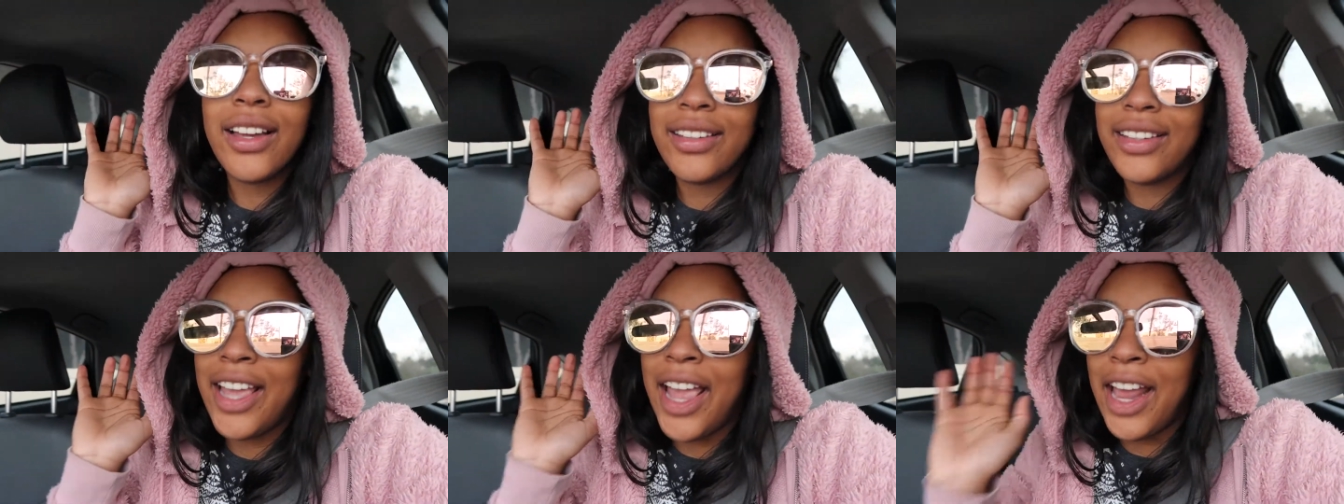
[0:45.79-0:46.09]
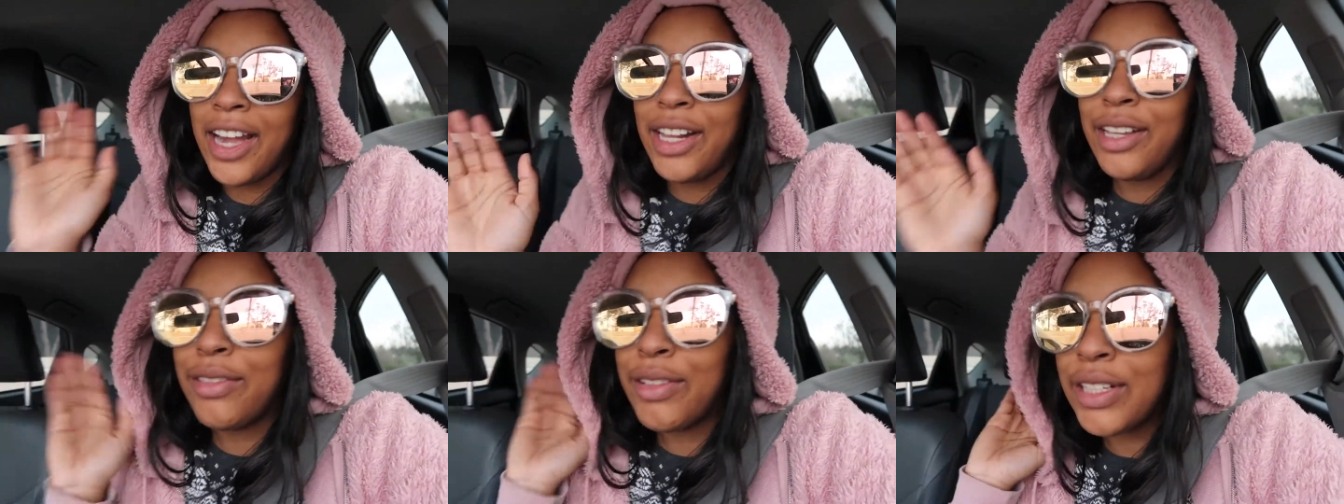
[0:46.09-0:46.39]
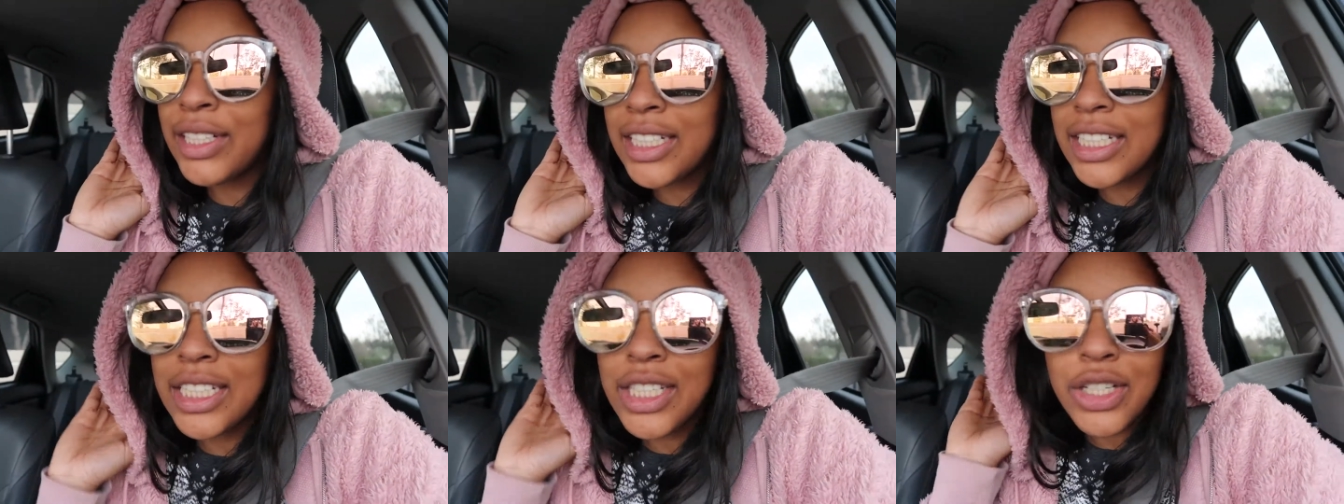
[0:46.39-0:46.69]
can't
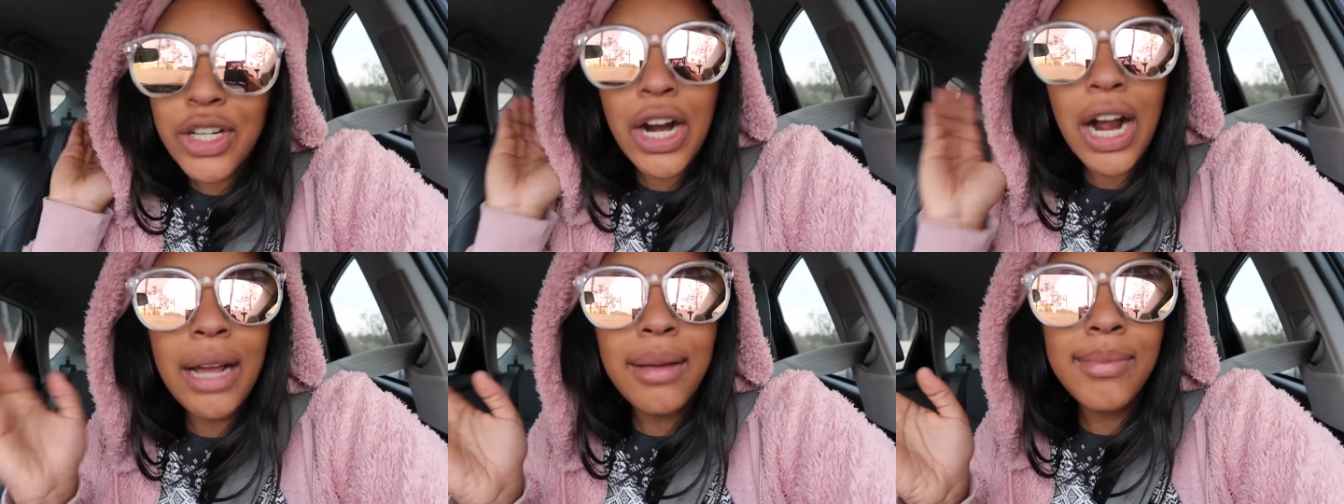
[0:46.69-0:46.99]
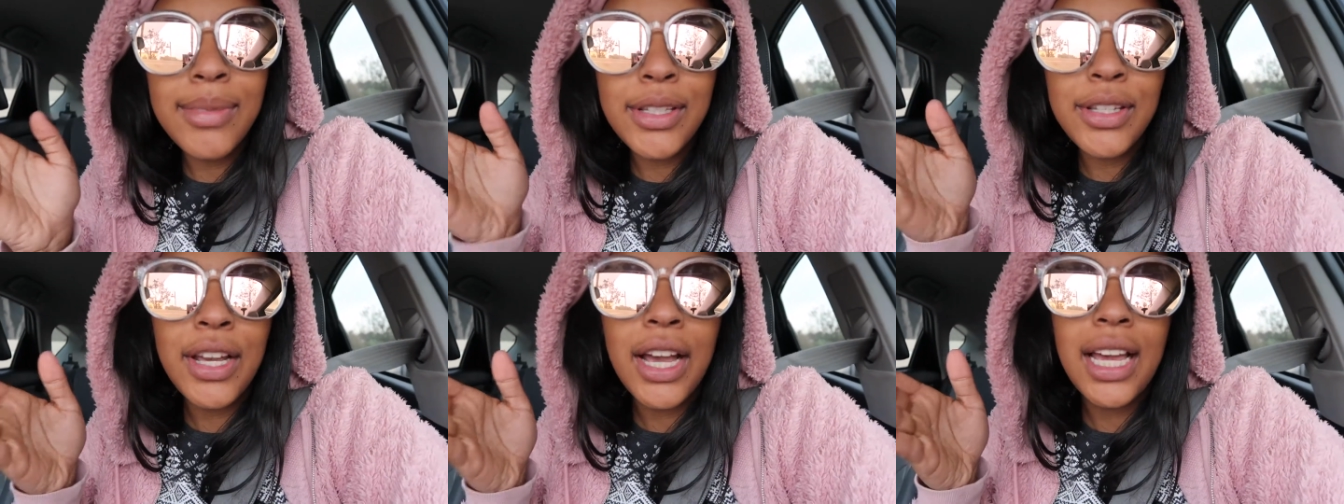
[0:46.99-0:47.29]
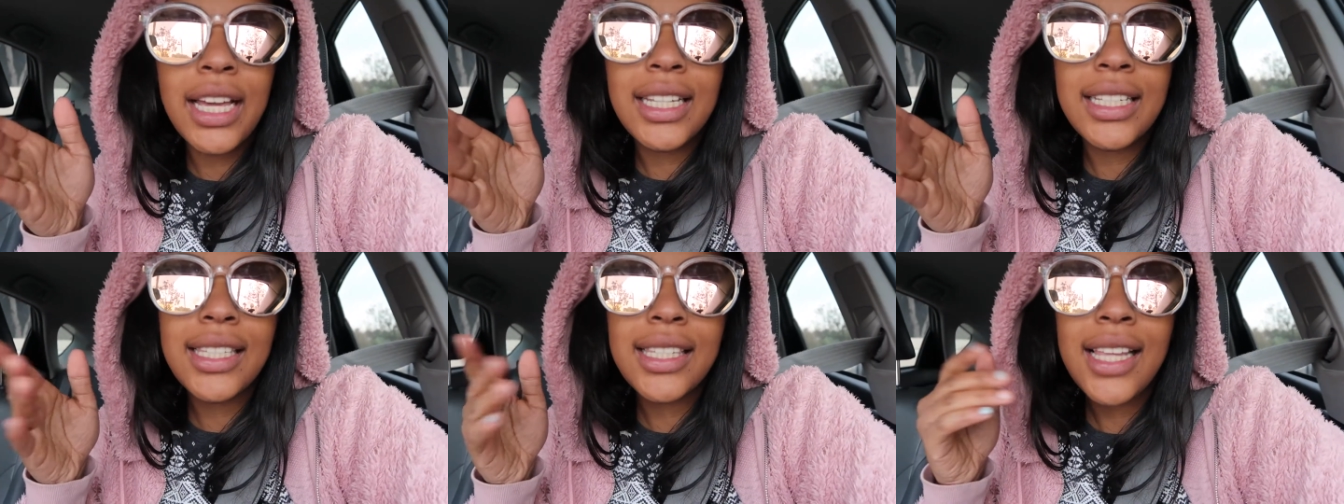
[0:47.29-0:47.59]
even describe to you
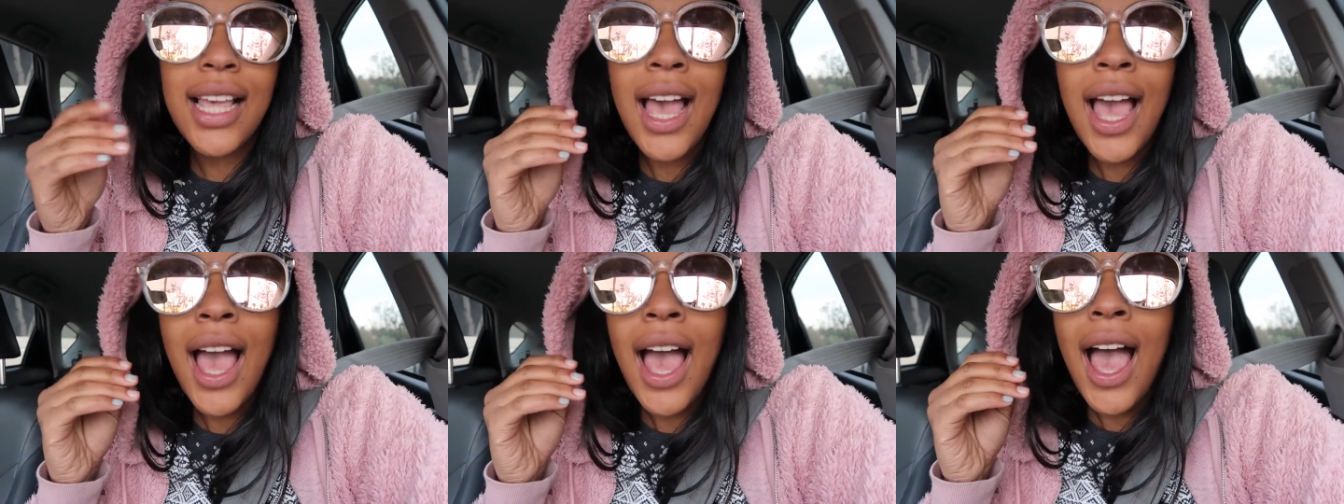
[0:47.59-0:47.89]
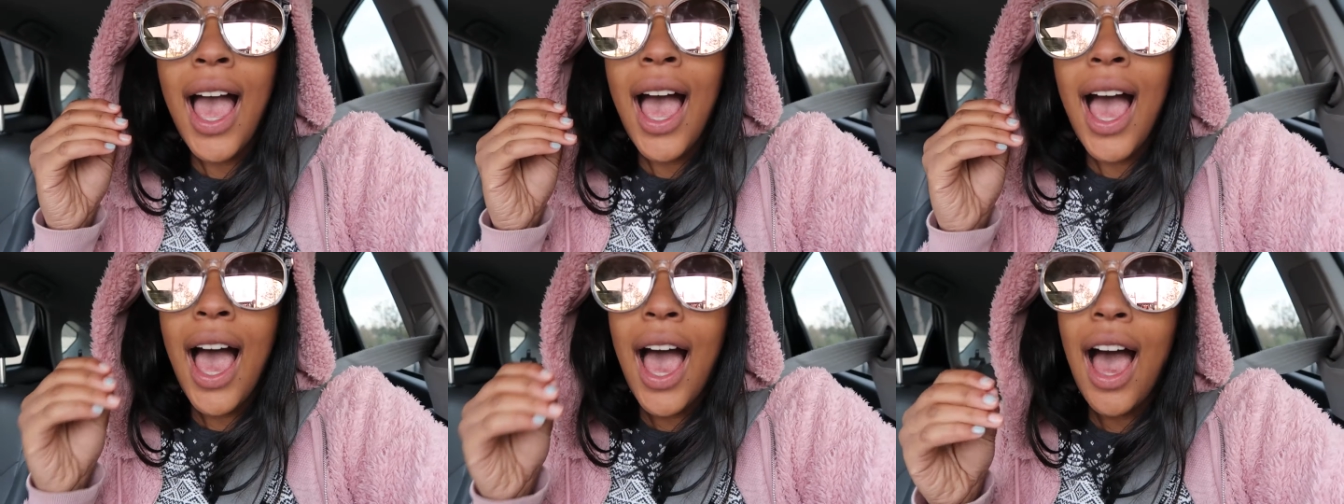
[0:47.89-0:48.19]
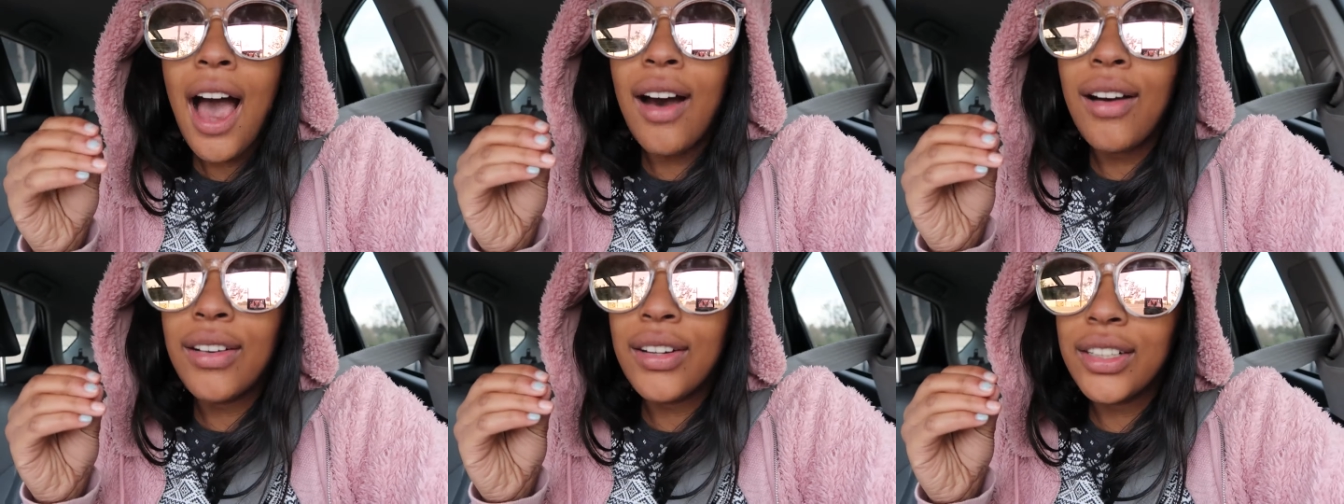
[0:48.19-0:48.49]
guys
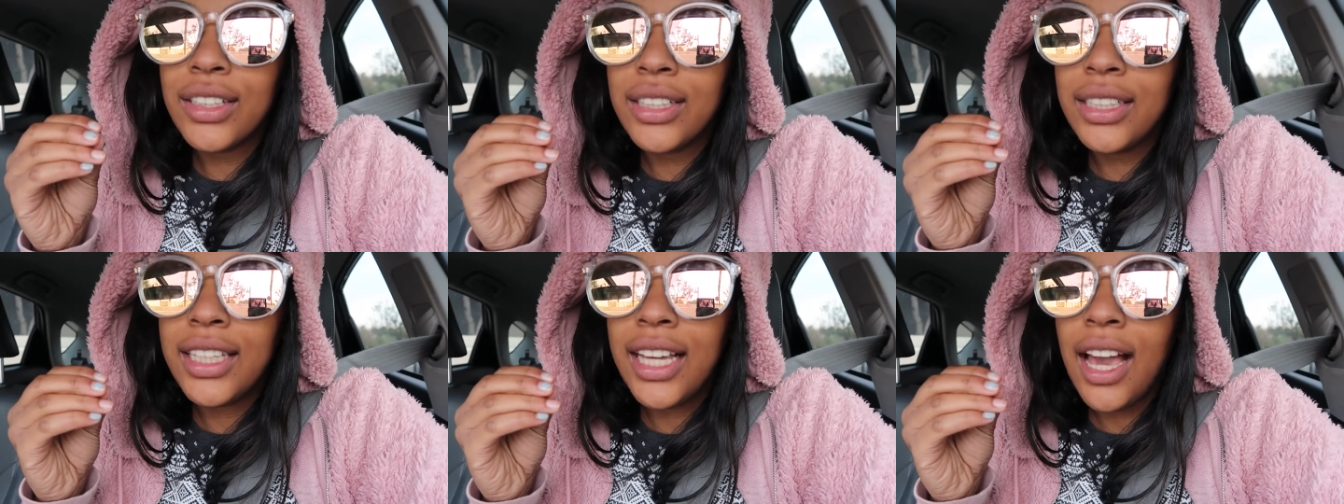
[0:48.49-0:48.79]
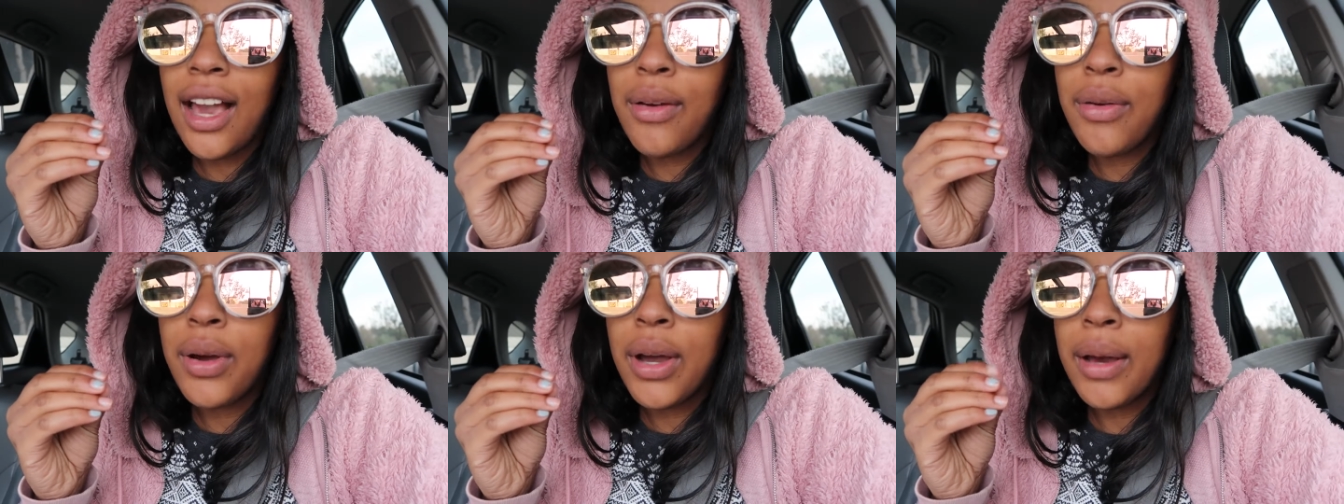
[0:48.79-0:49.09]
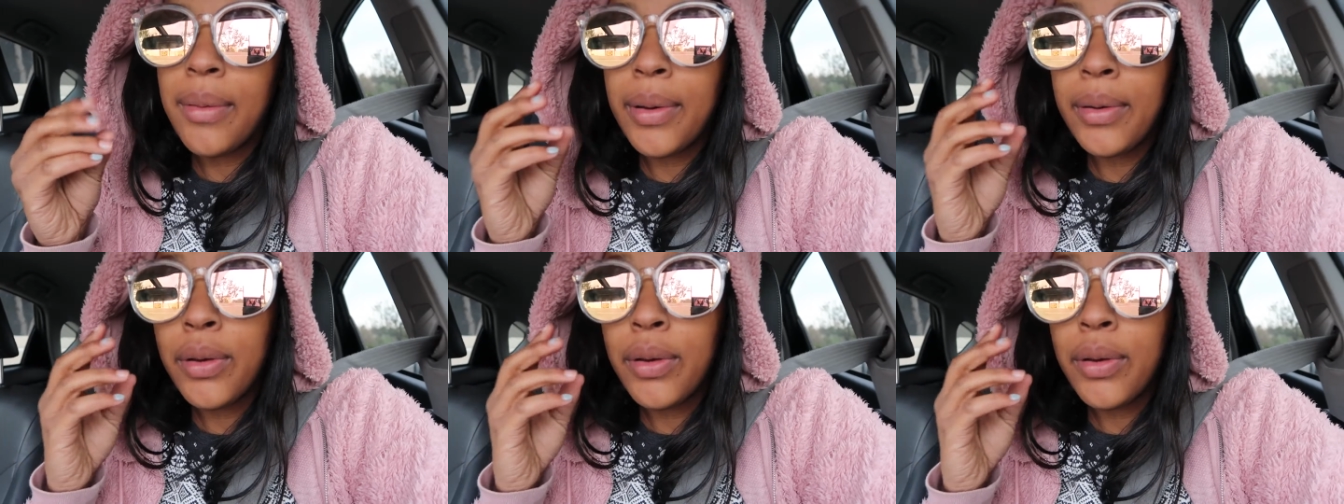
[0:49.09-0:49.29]
how early I woke up.